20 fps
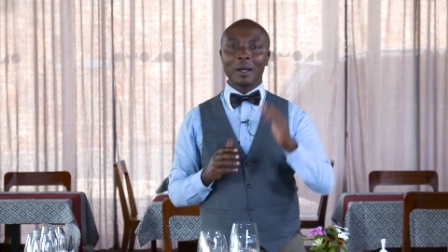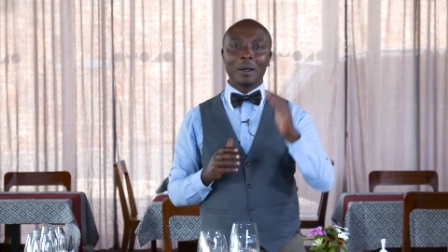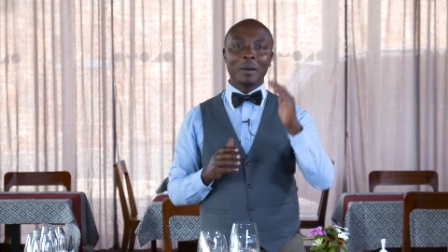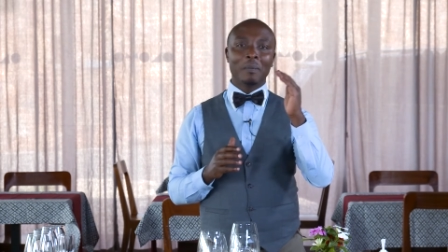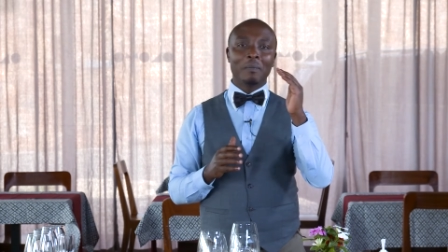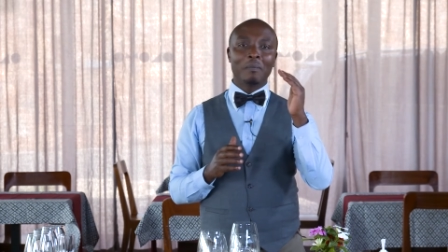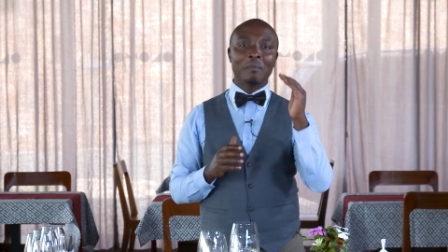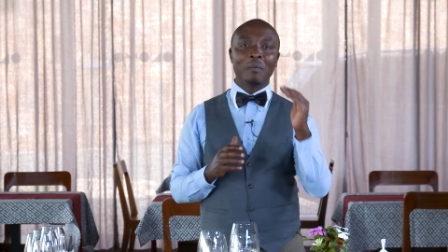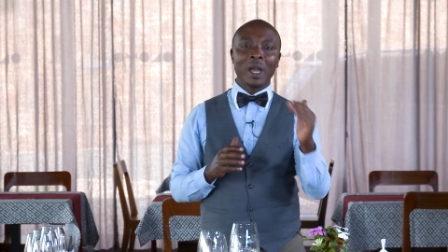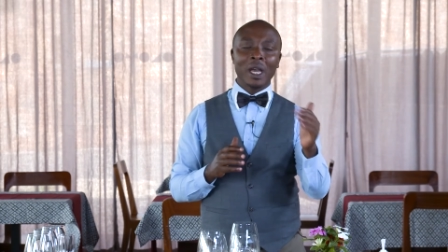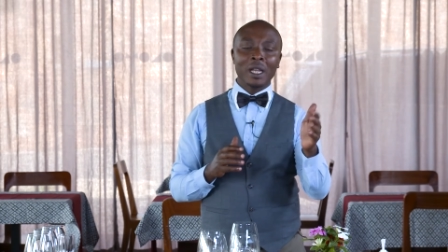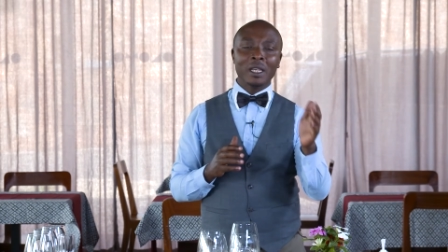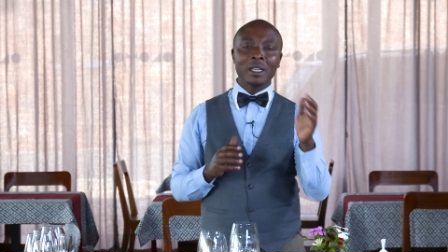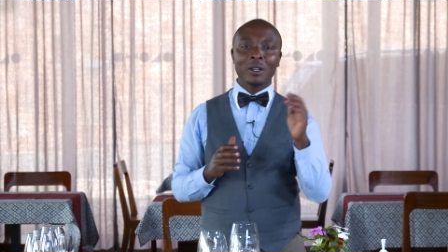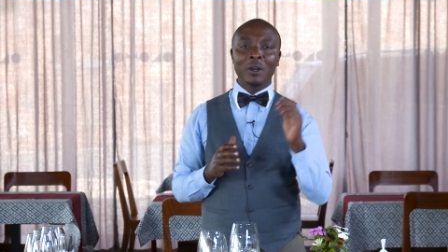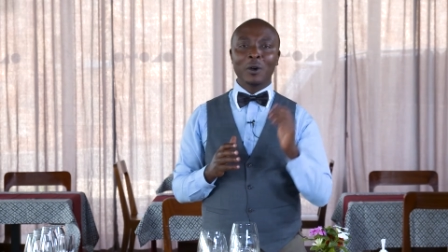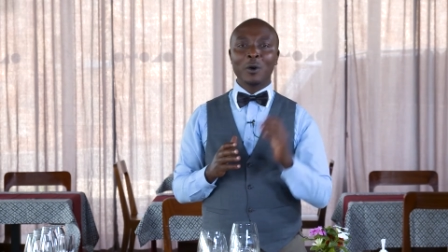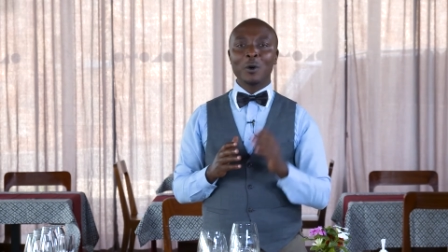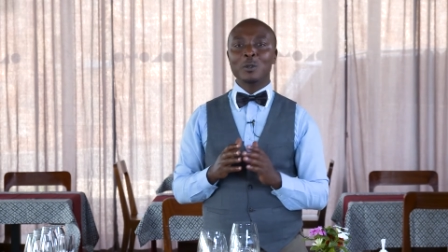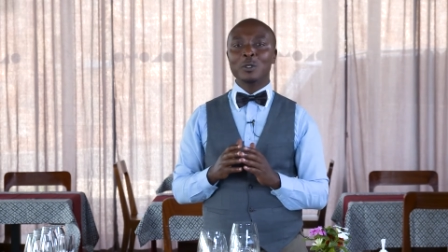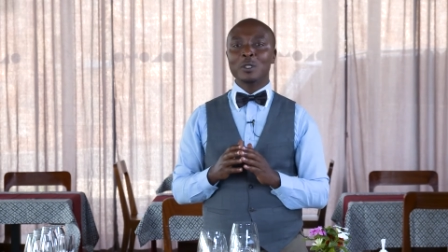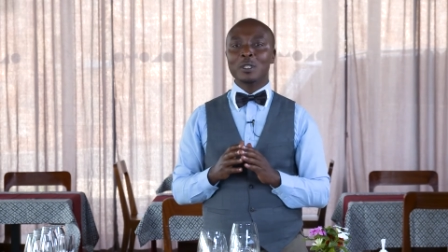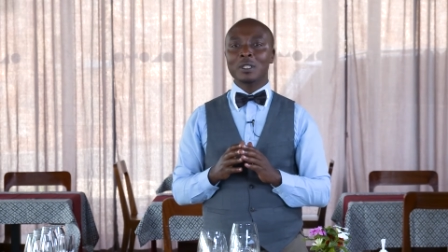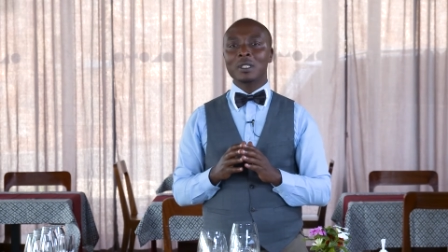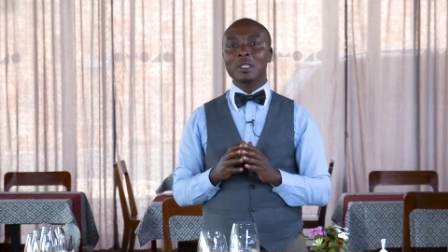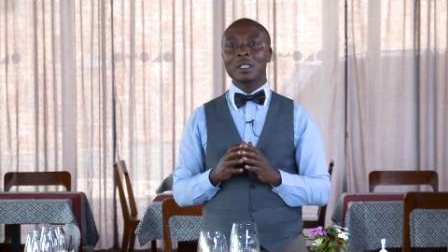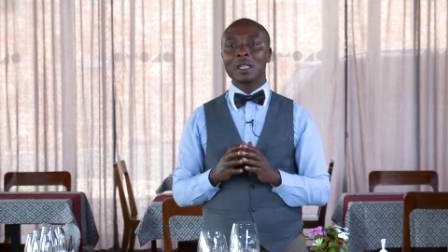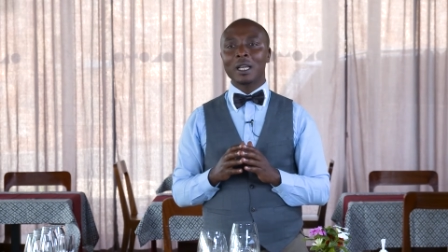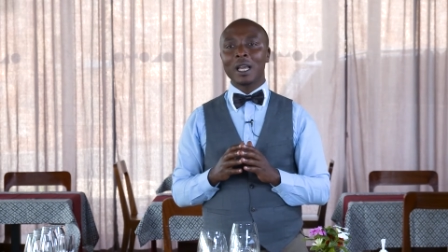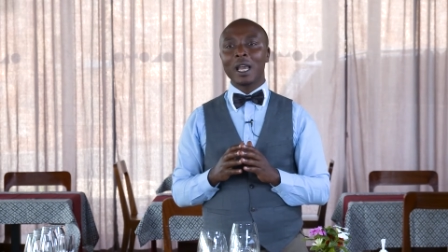main
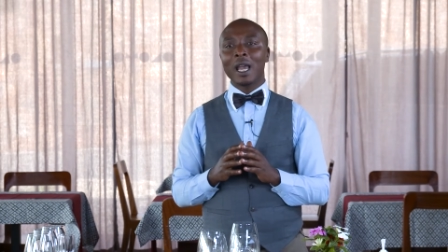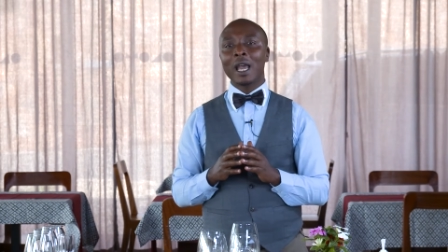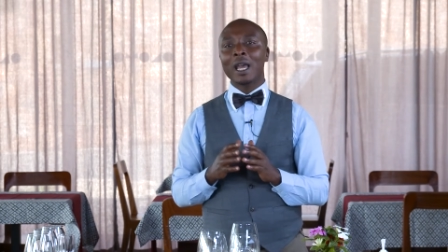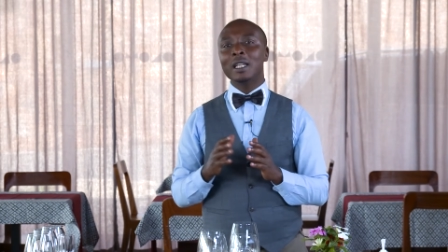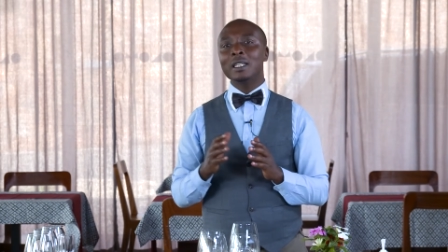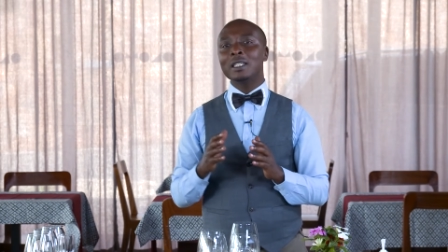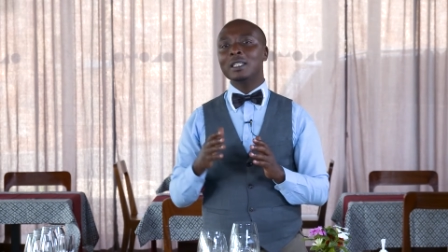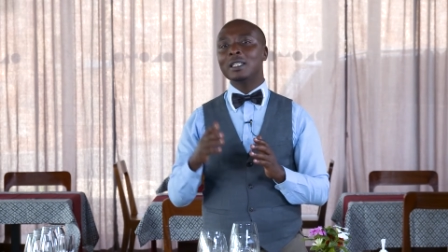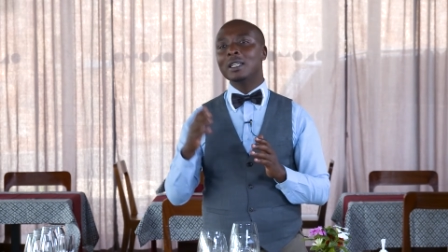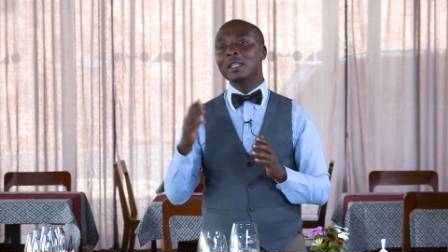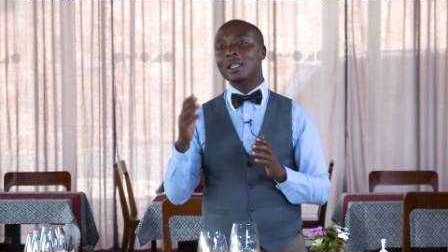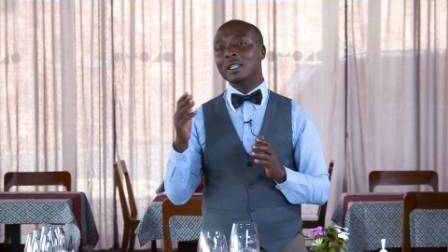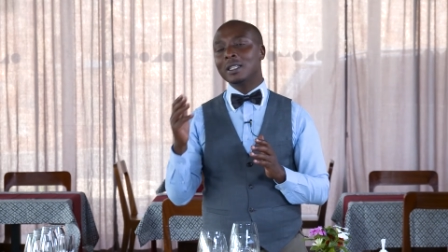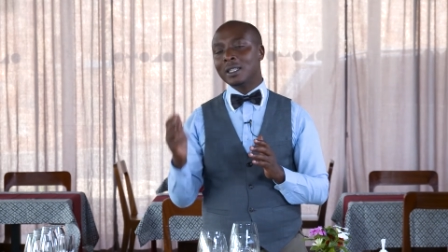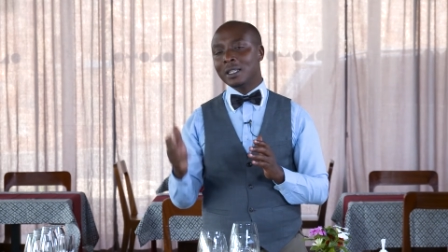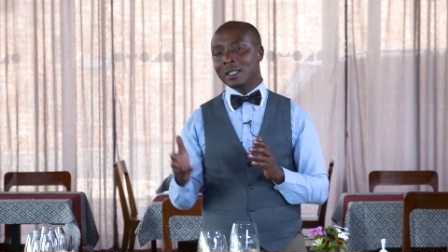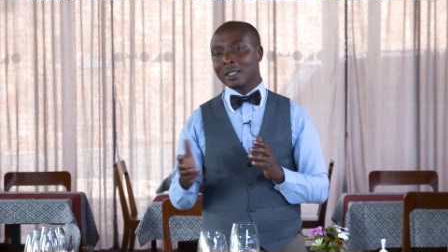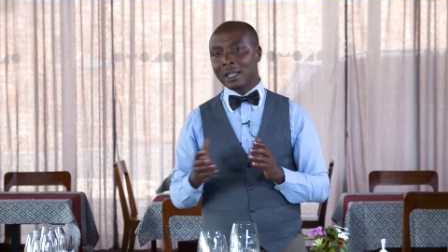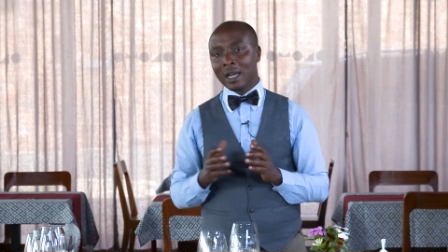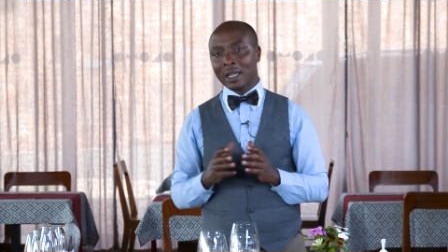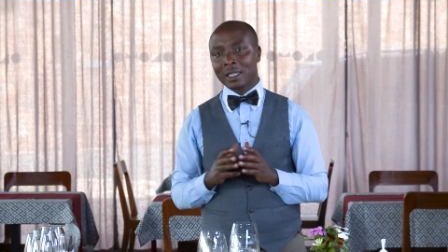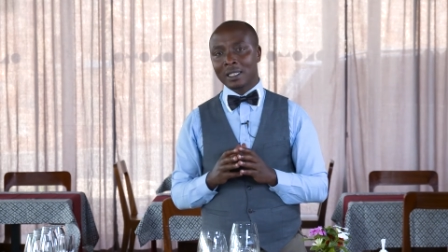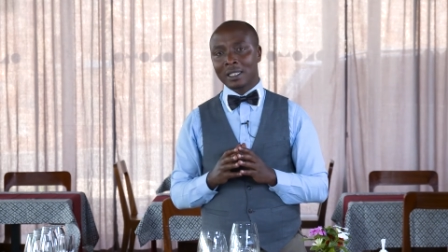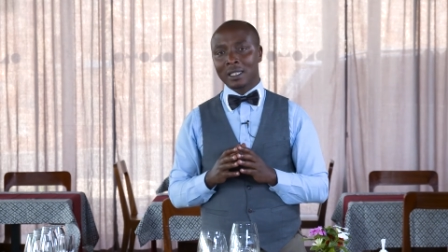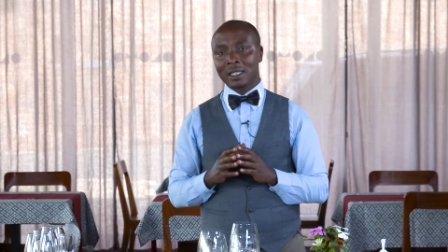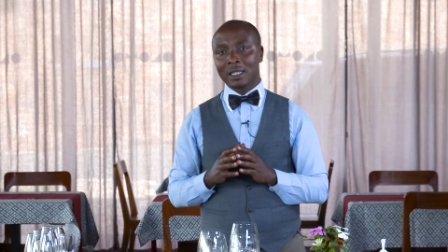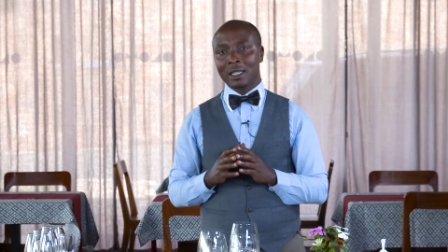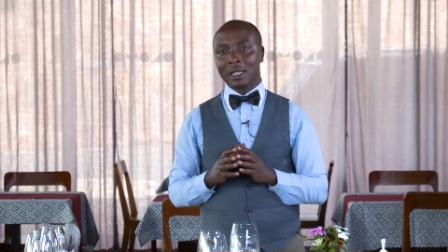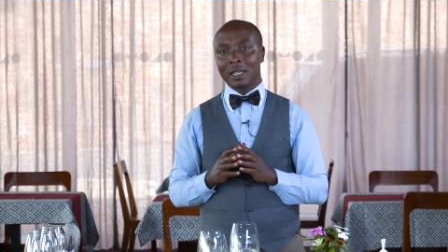course, and dessert.